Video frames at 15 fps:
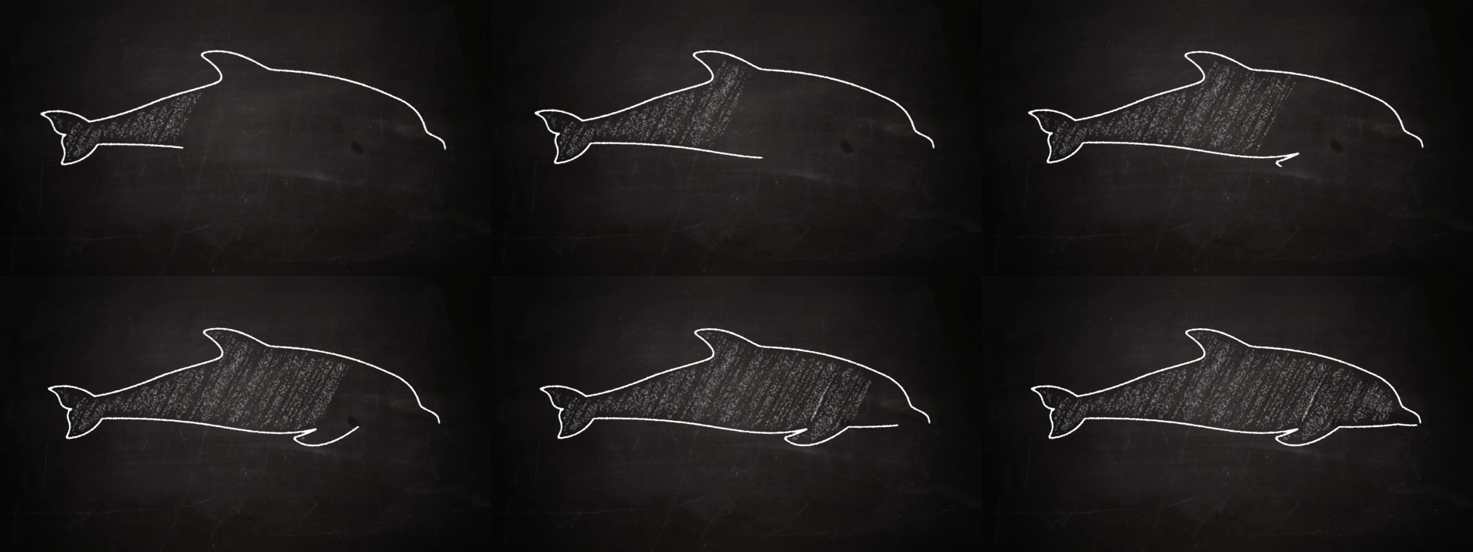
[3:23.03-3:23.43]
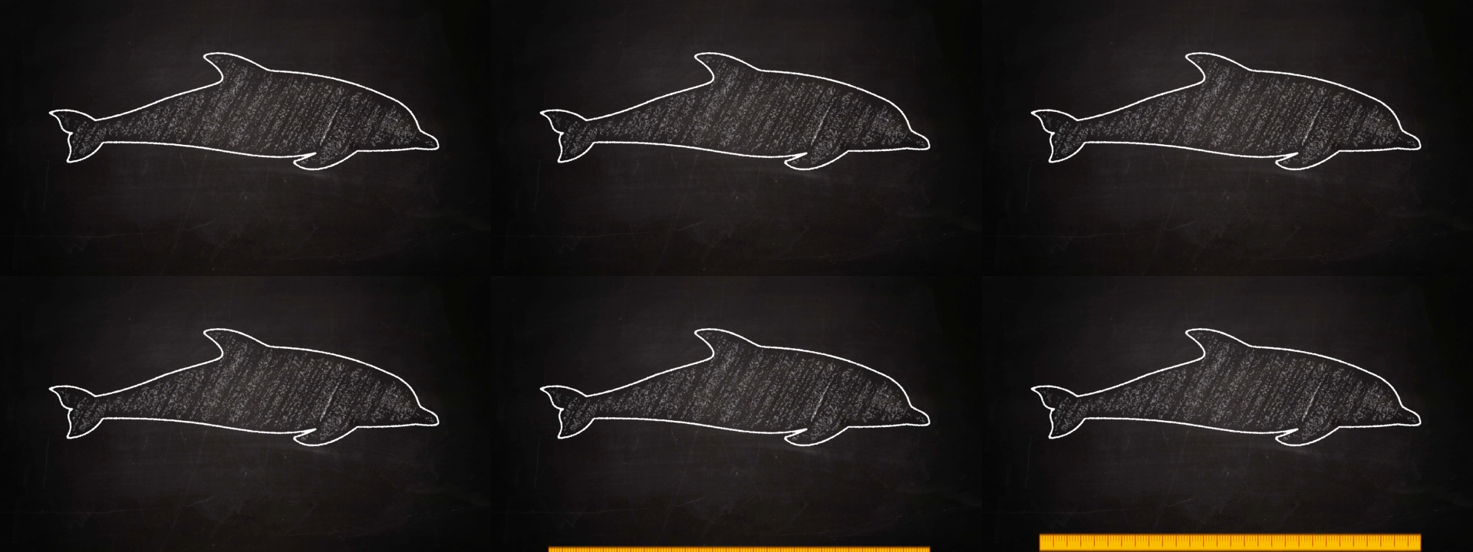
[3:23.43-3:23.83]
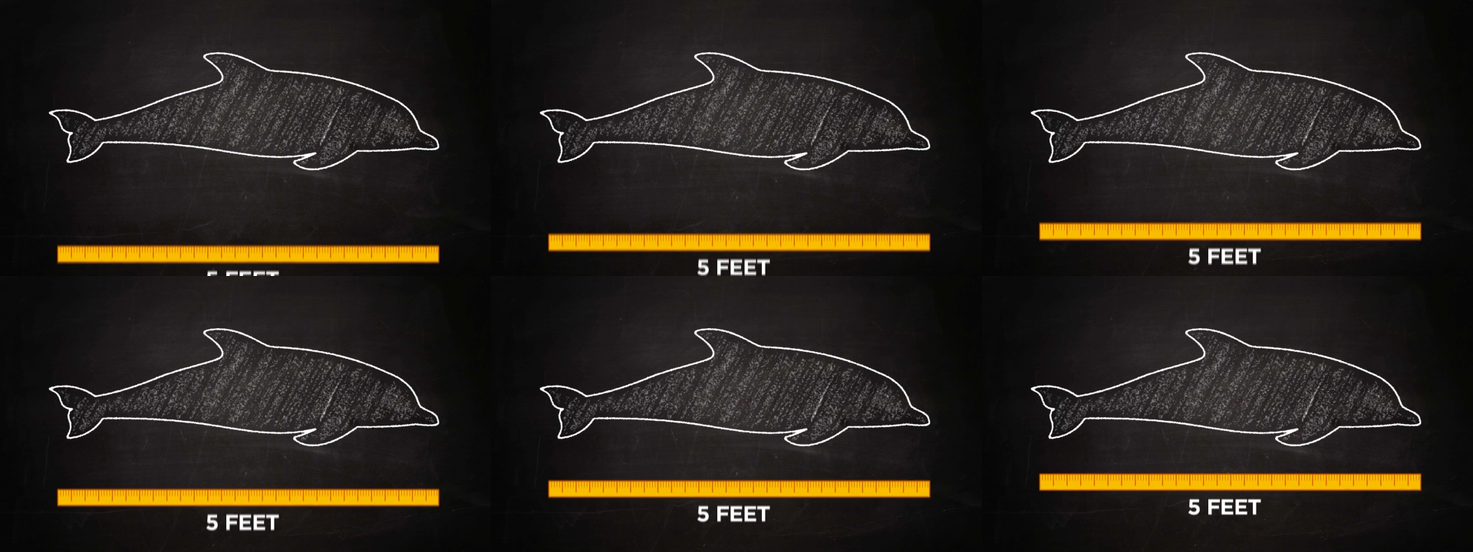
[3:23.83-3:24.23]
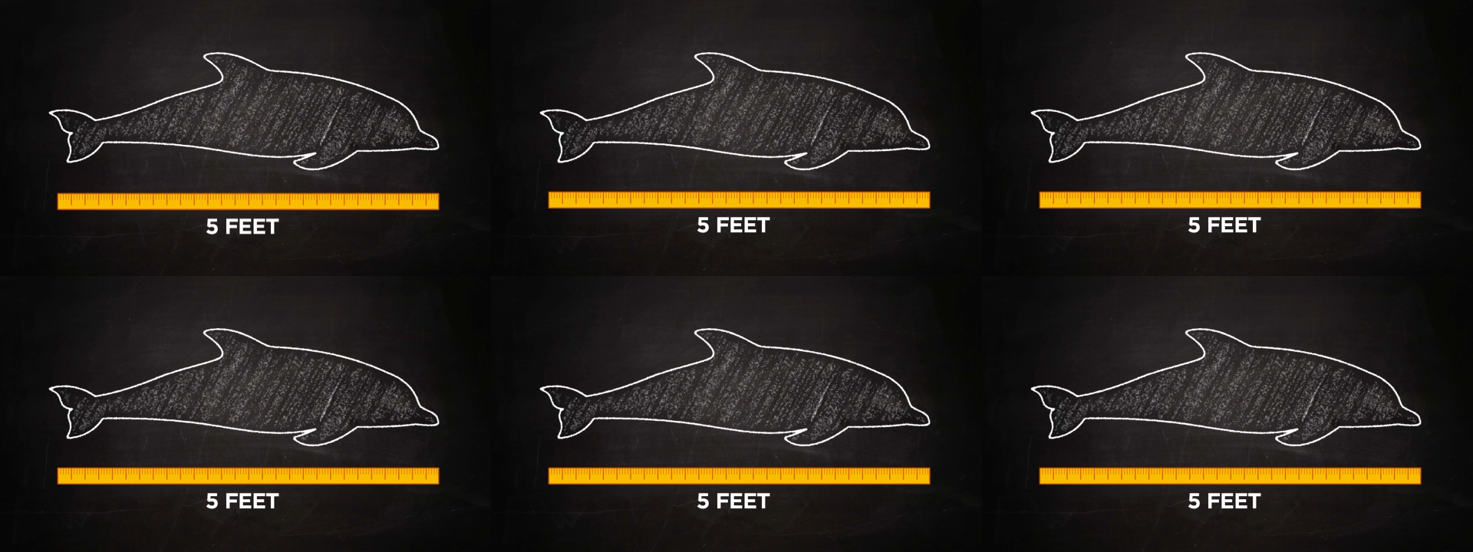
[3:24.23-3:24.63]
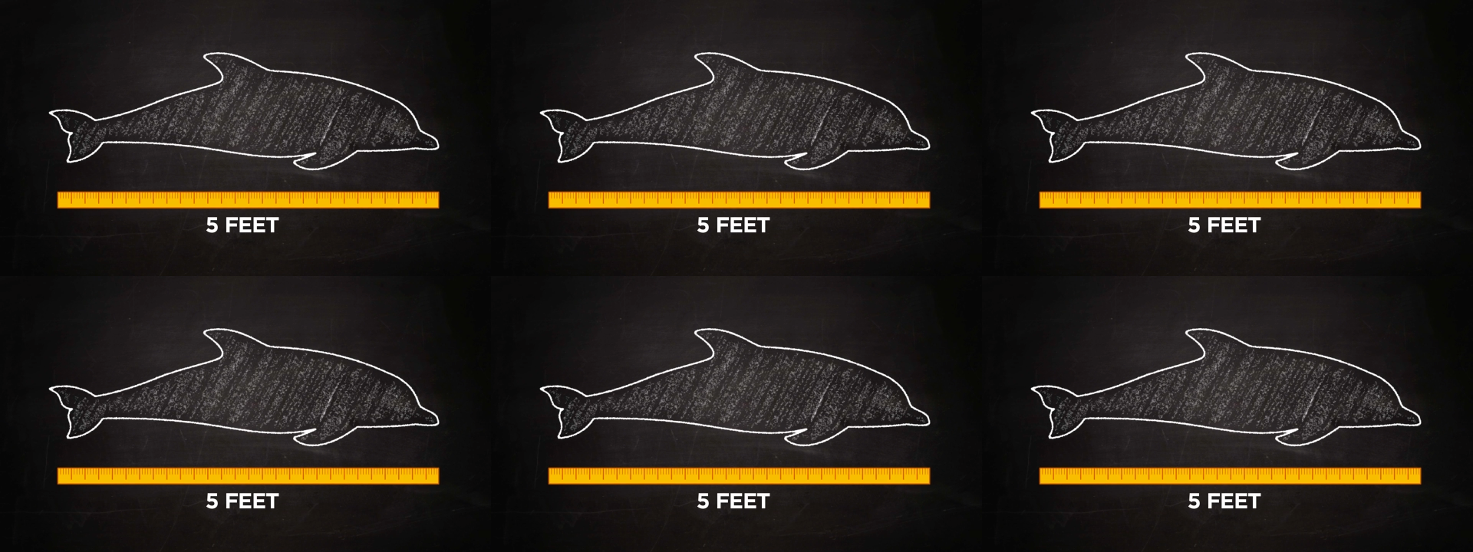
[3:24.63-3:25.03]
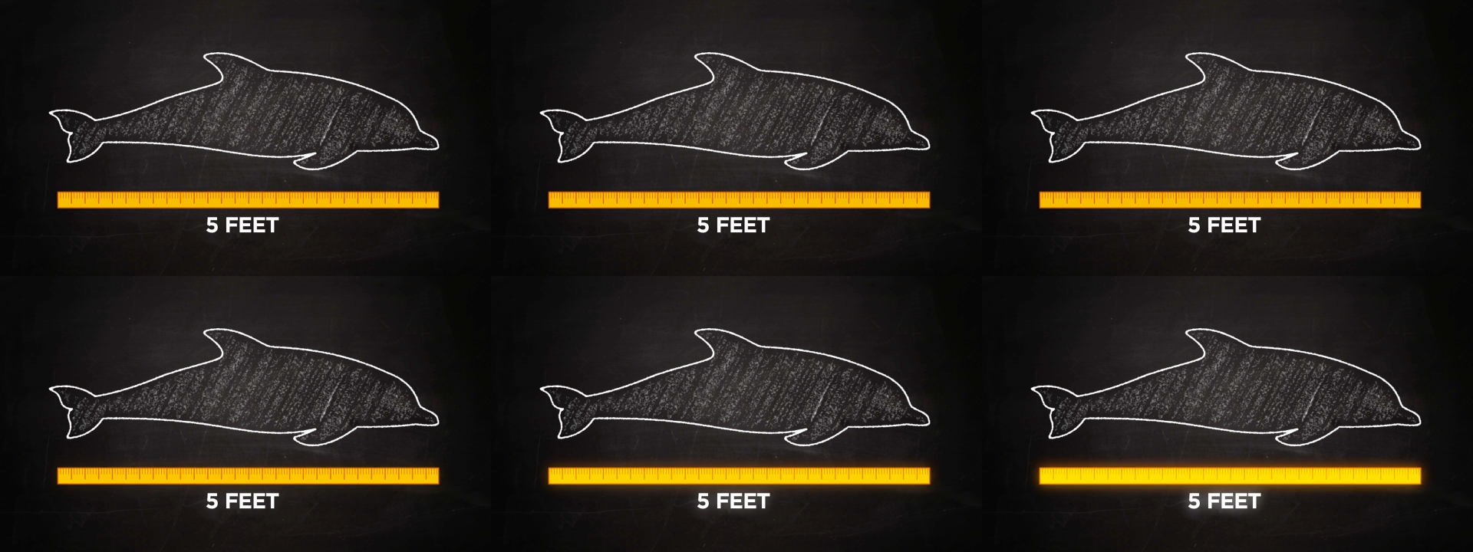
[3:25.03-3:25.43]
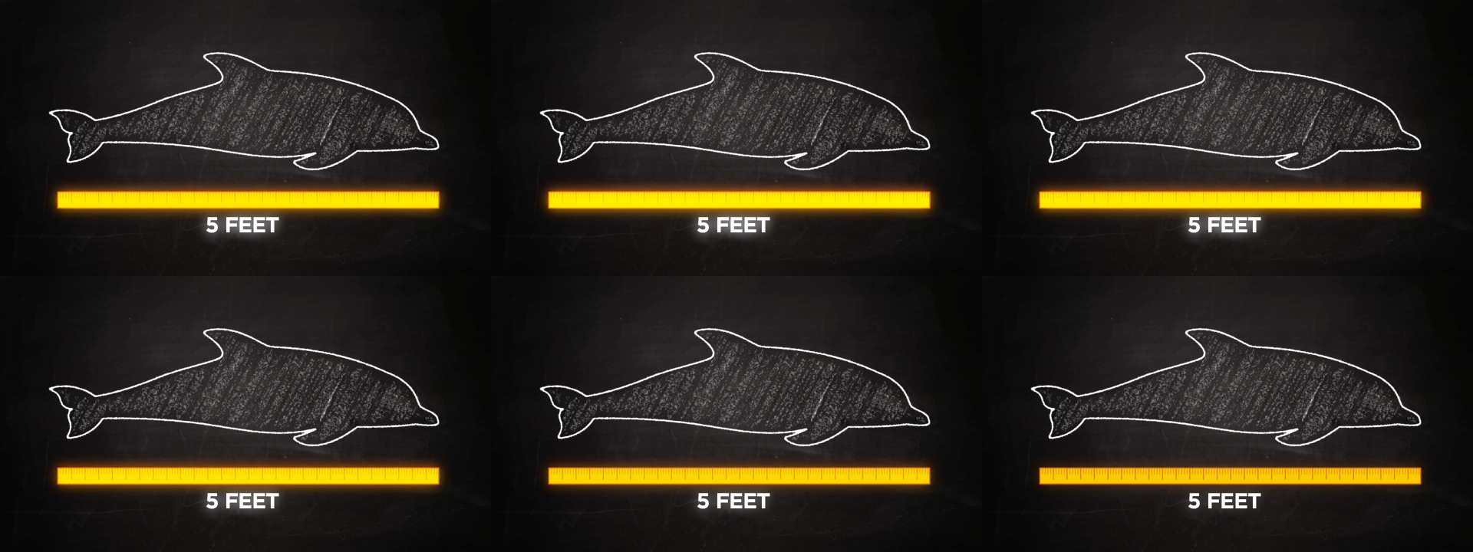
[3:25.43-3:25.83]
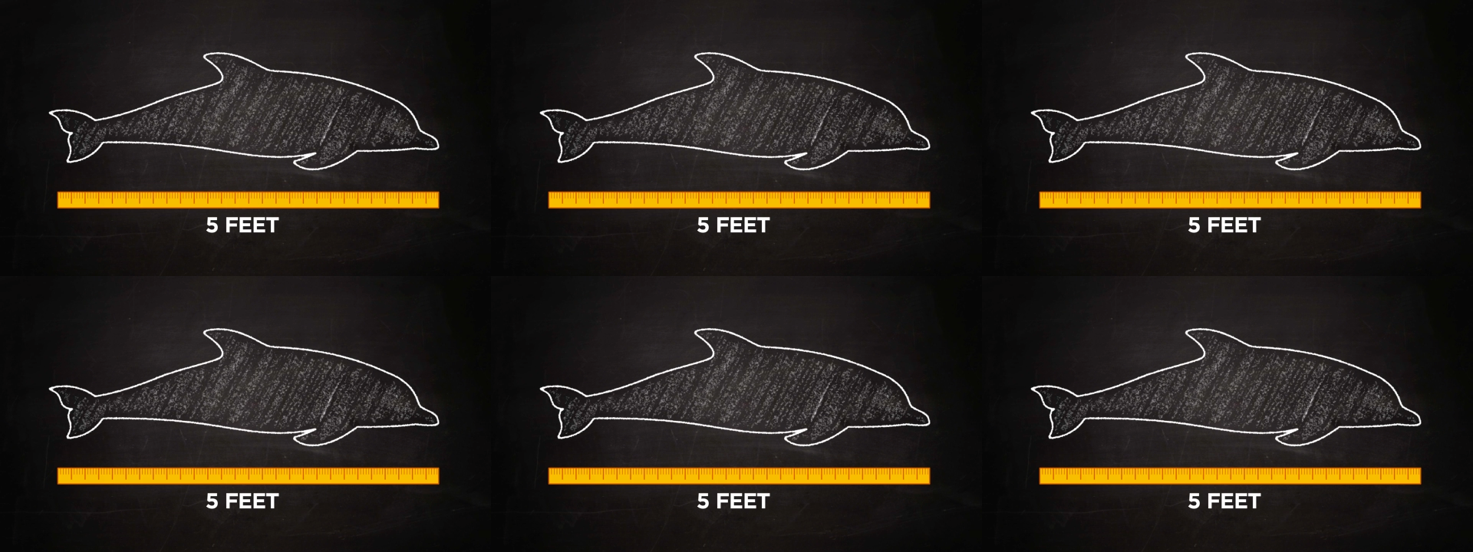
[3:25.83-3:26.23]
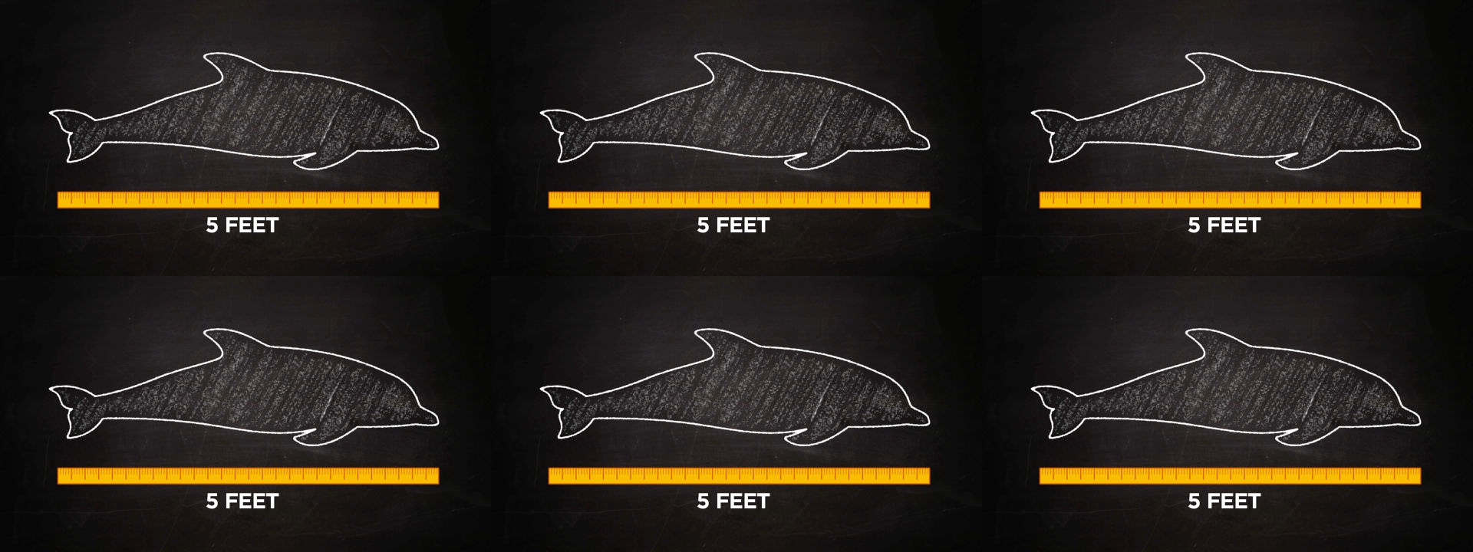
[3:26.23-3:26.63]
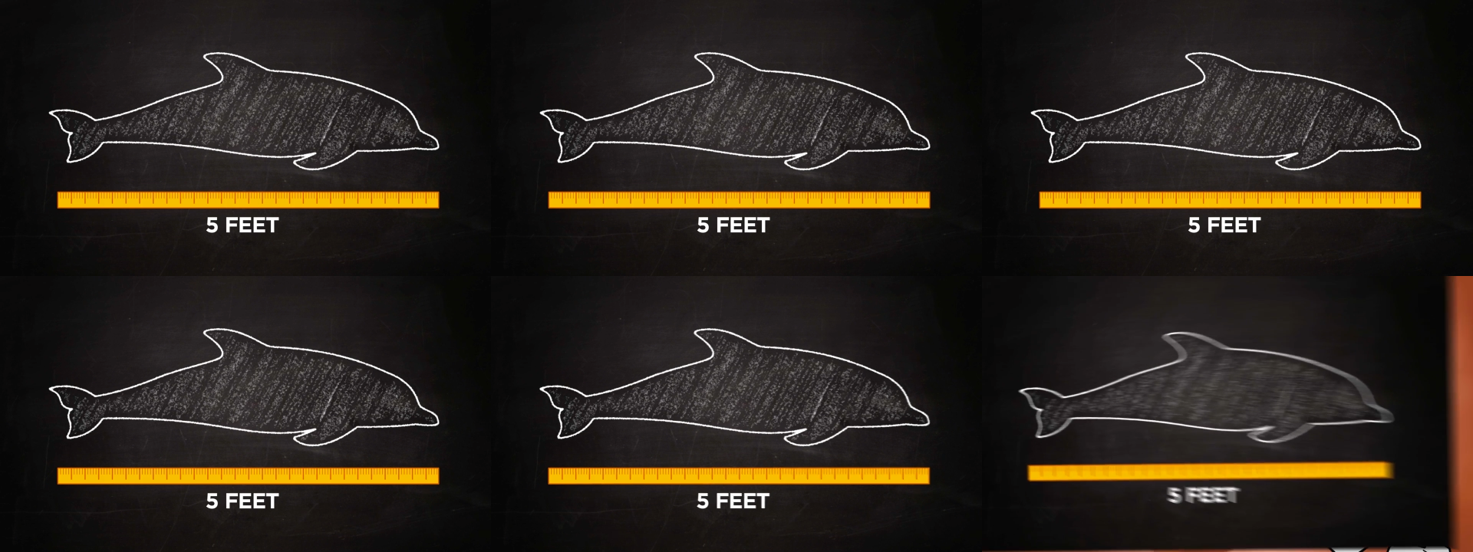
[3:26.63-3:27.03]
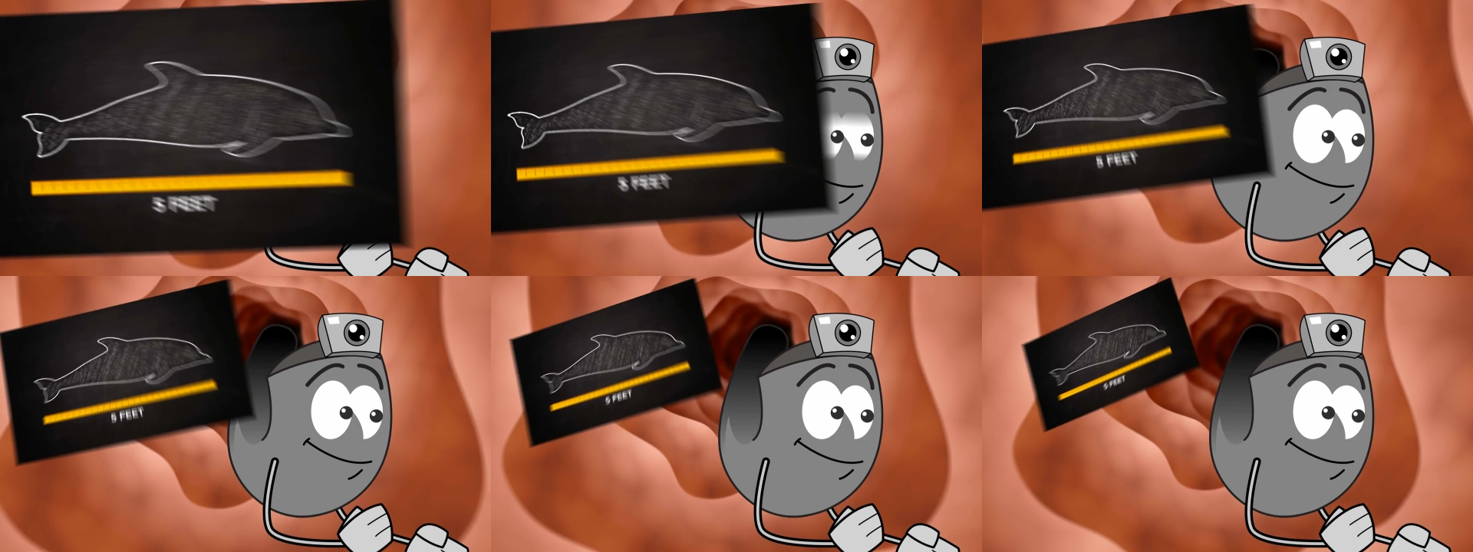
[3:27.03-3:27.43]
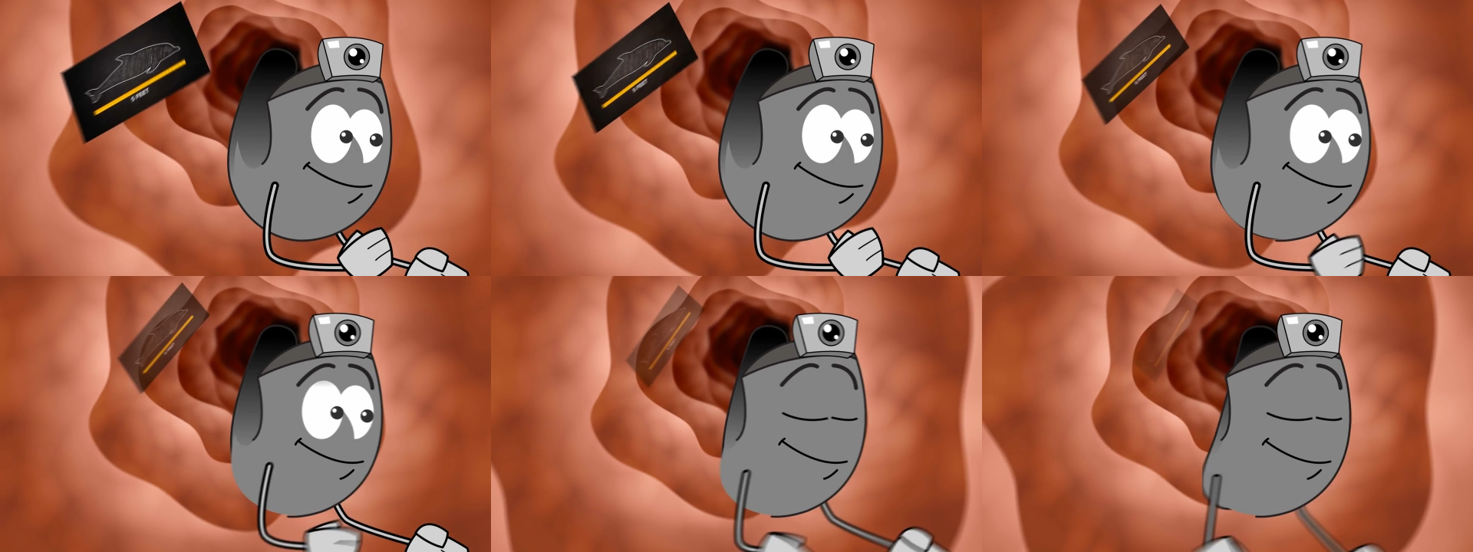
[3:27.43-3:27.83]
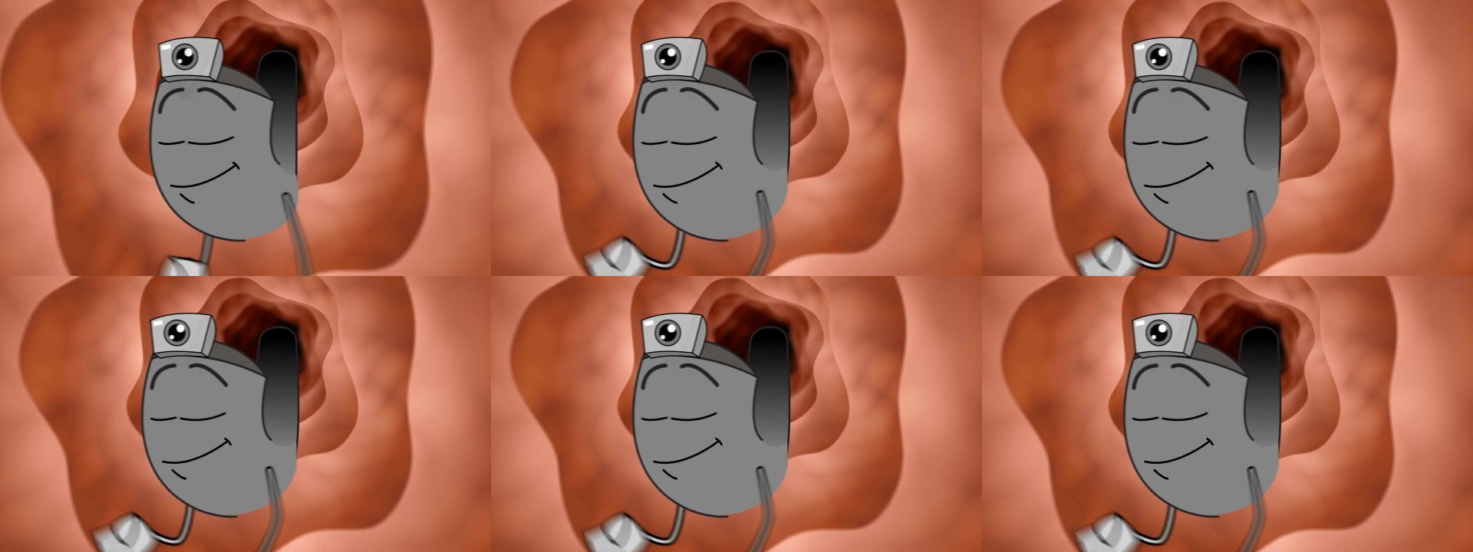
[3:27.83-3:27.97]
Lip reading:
(no speaker visible)